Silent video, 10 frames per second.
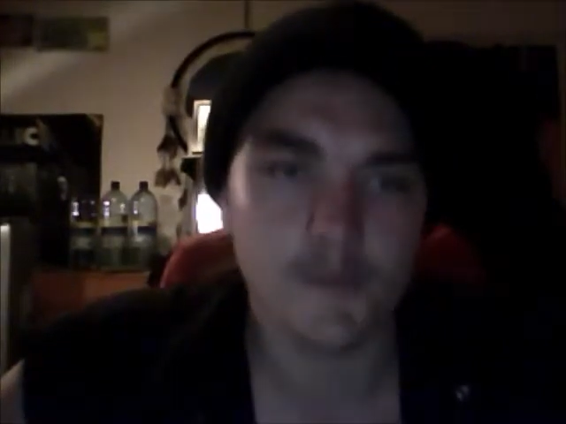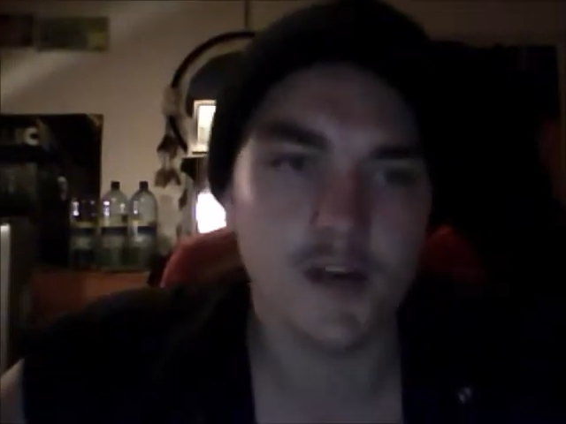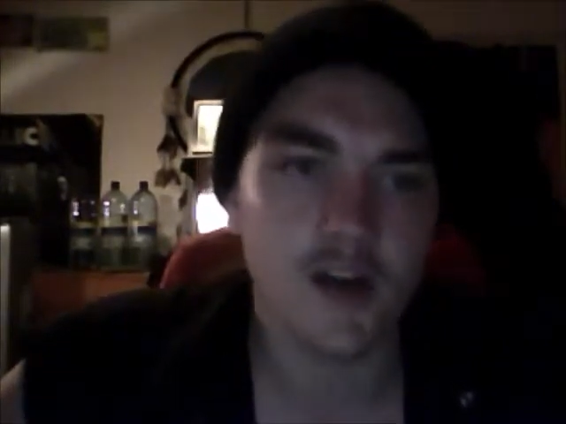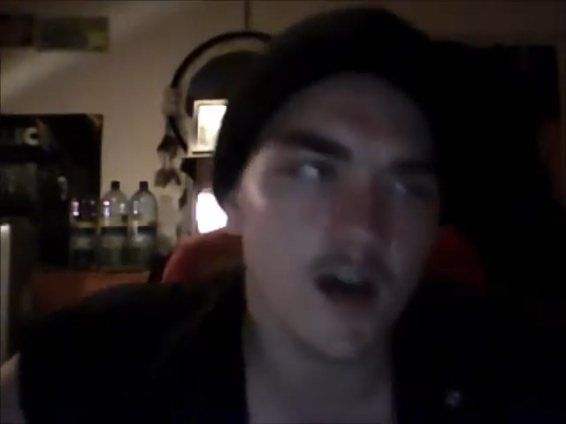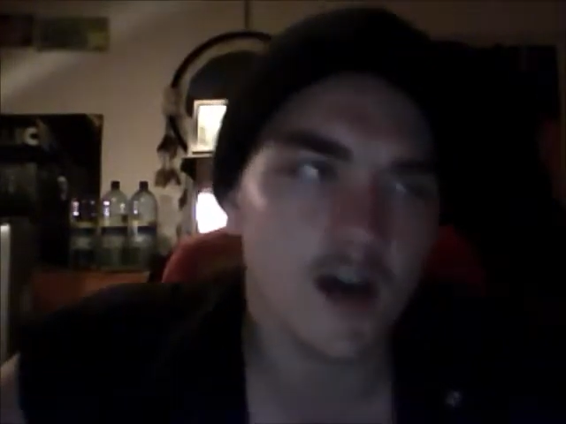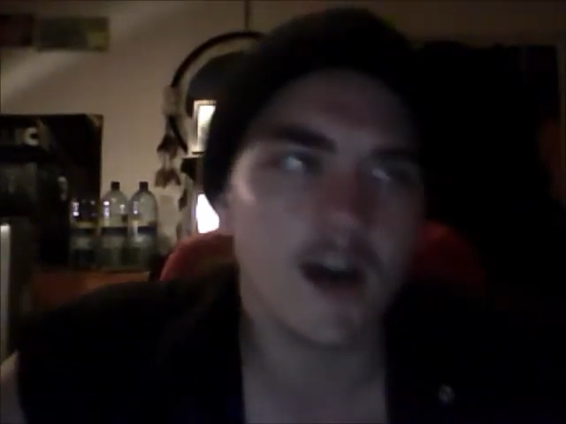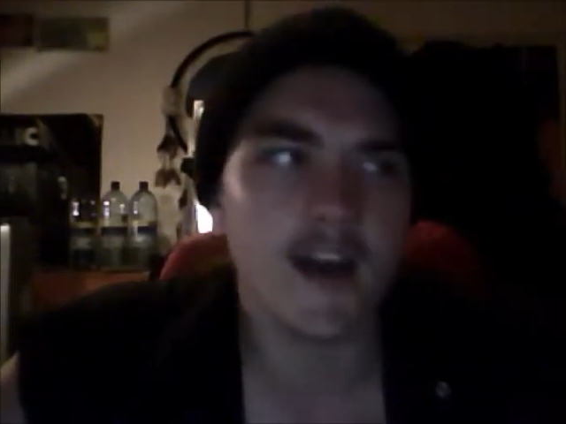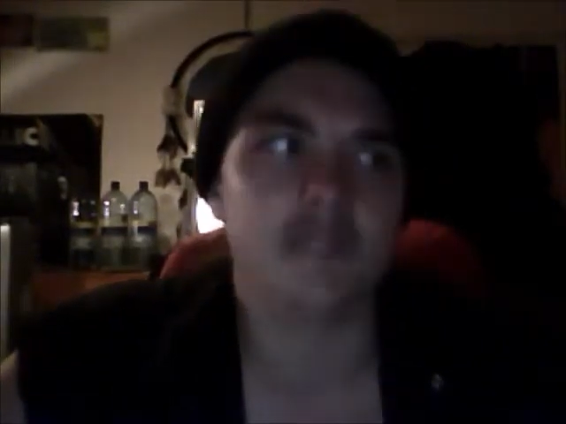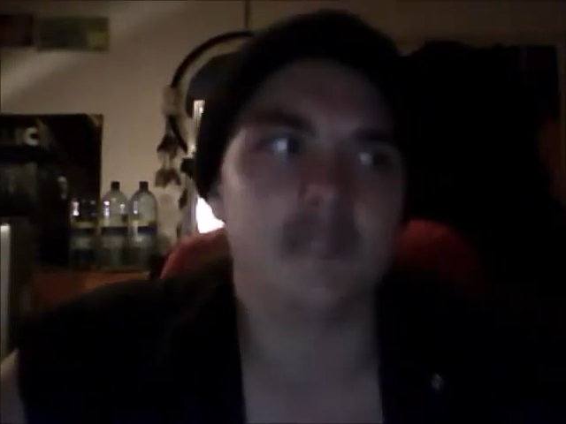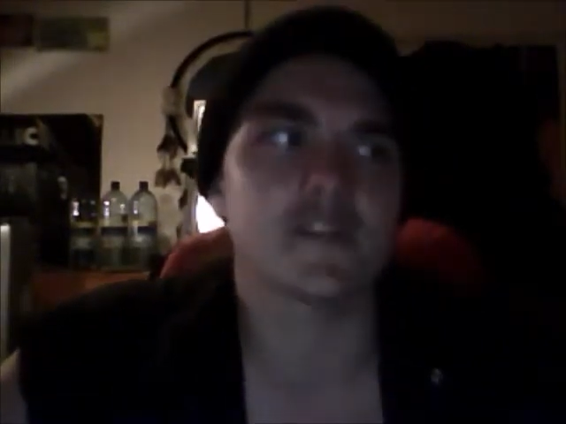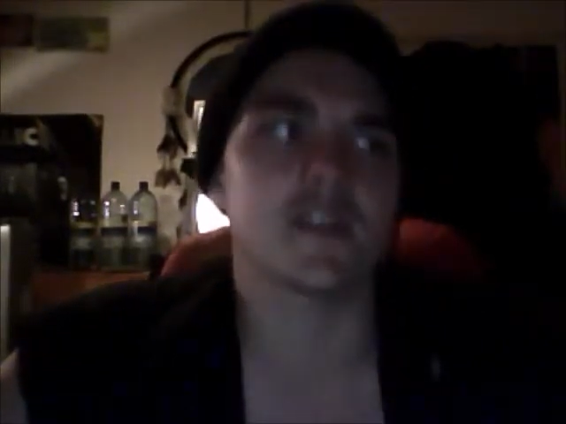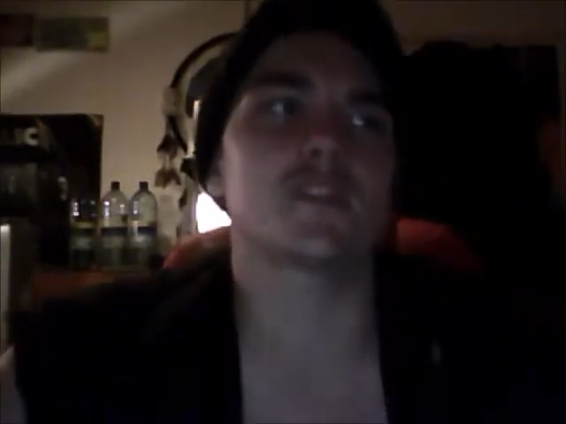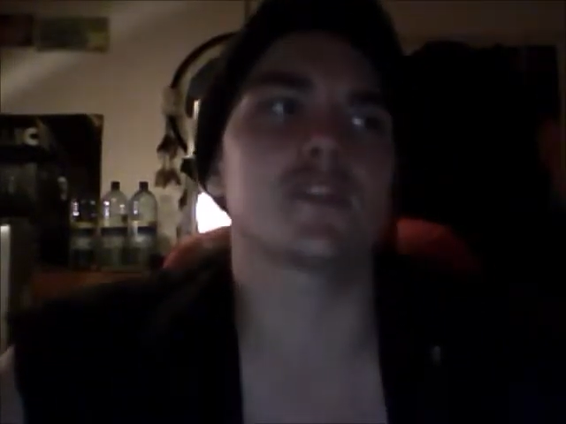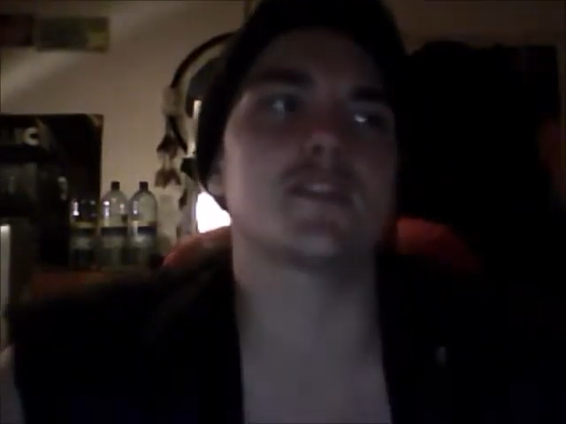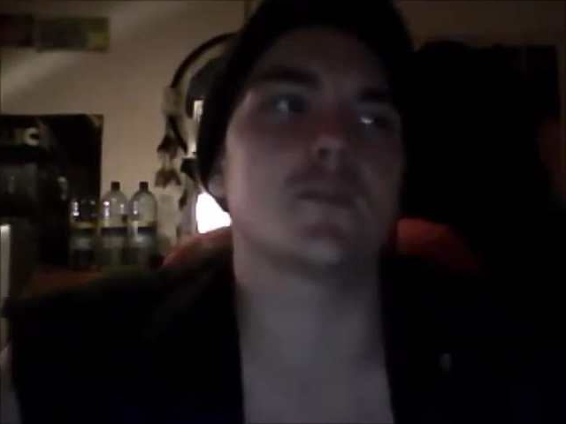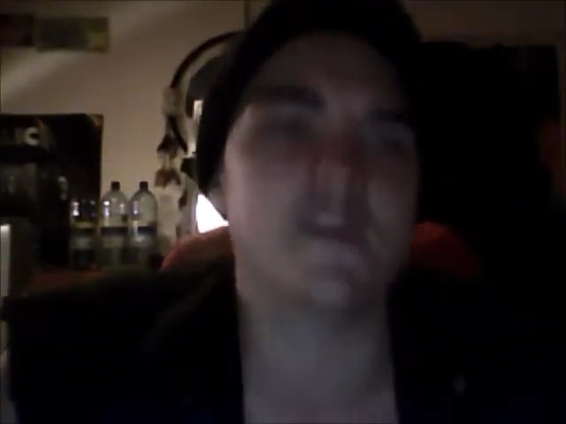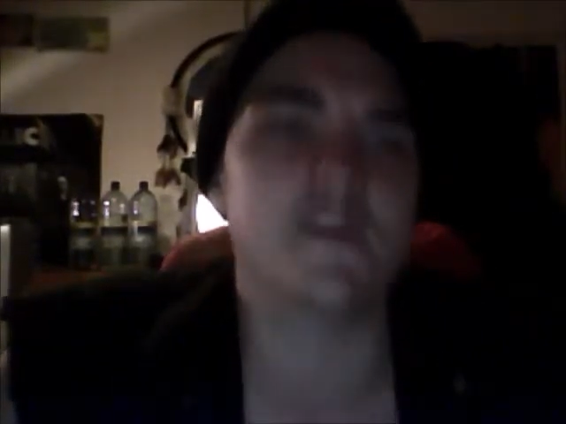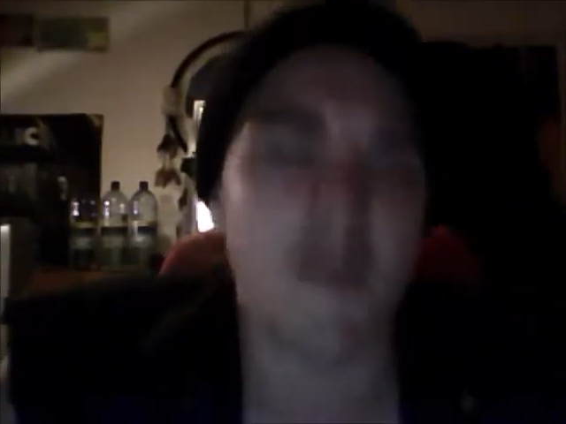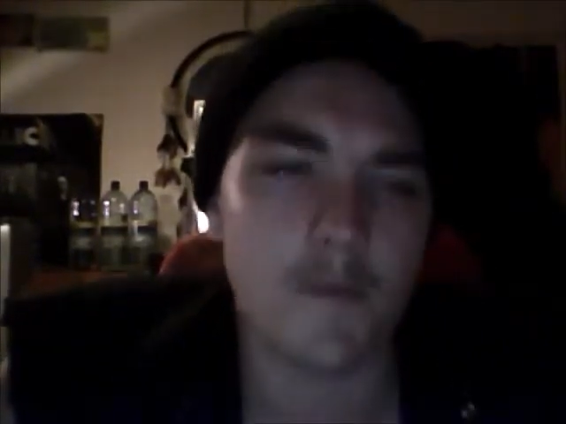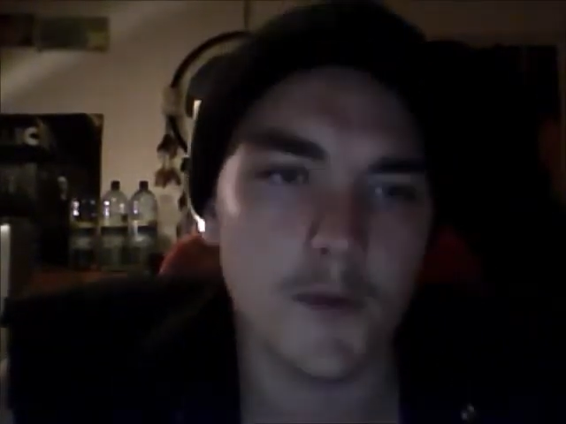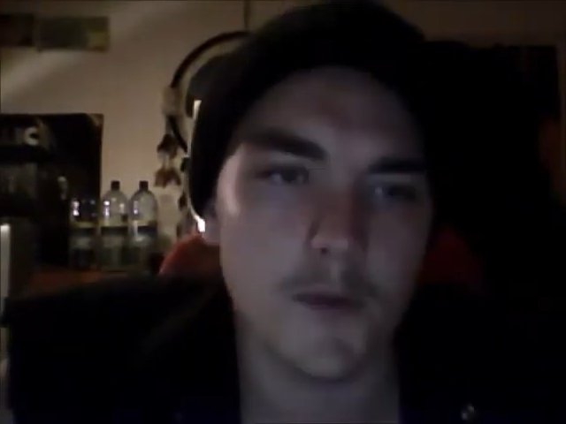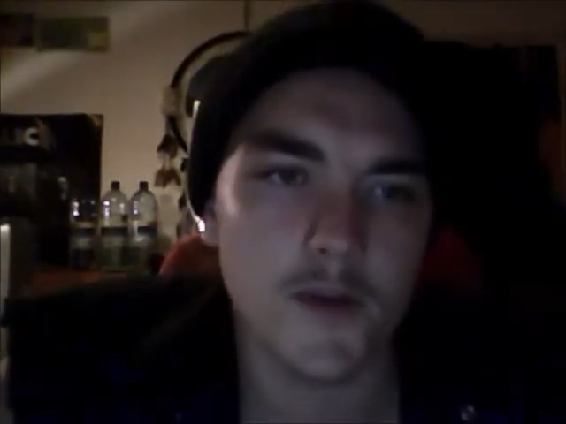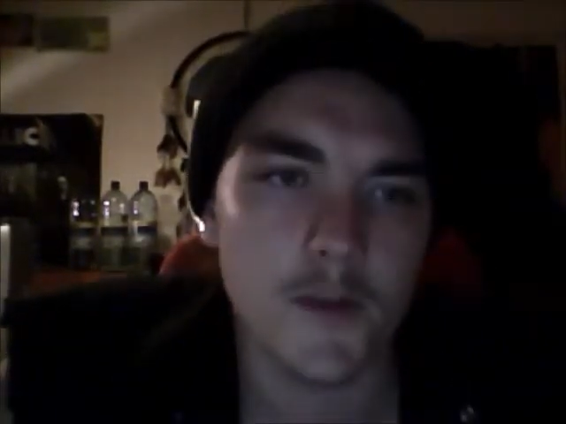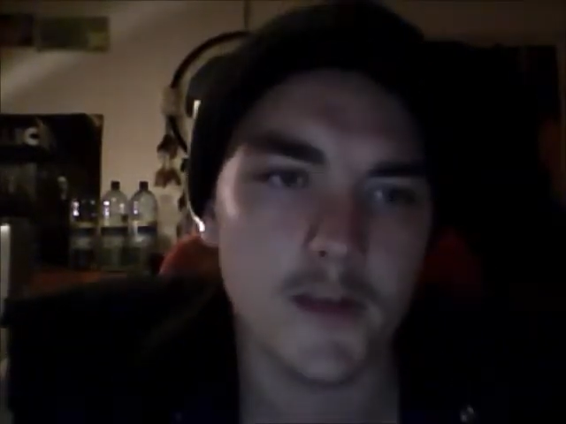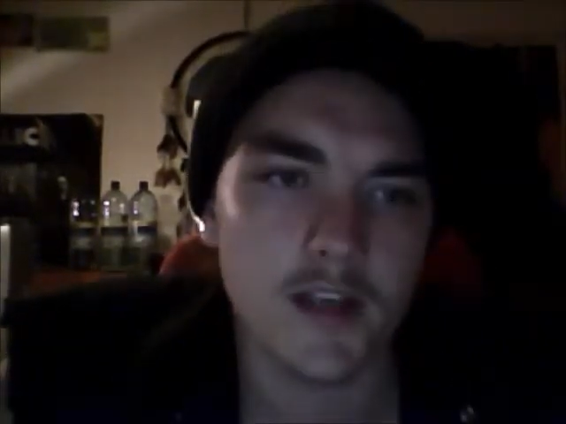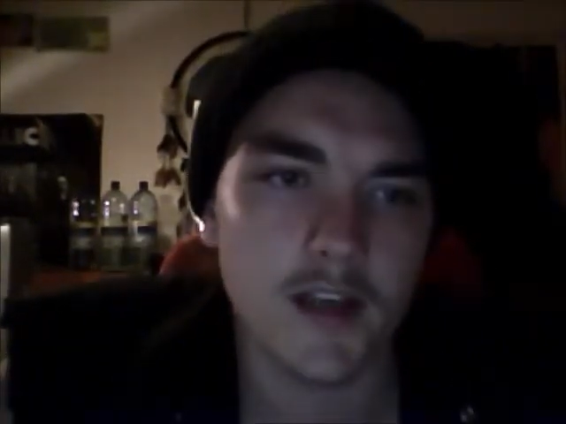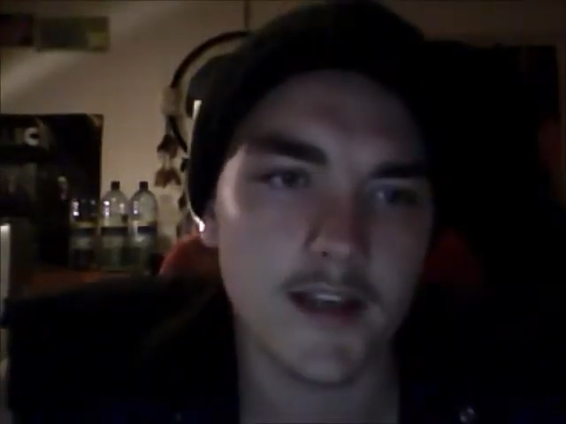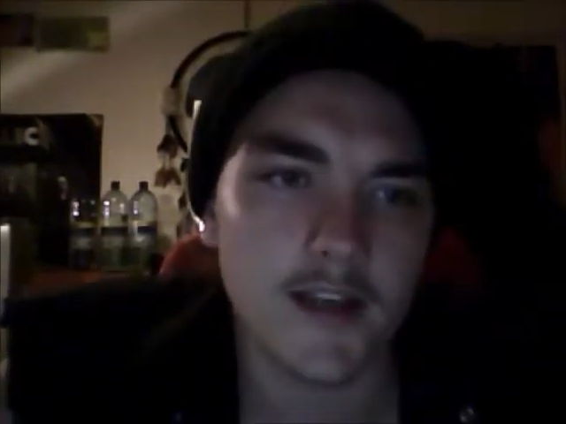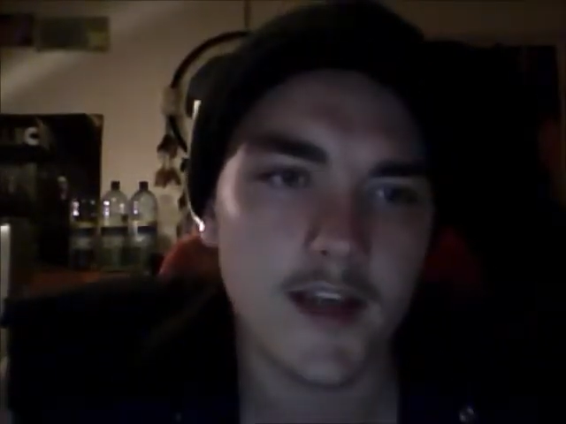but I have to say, when I see all these people putting them in like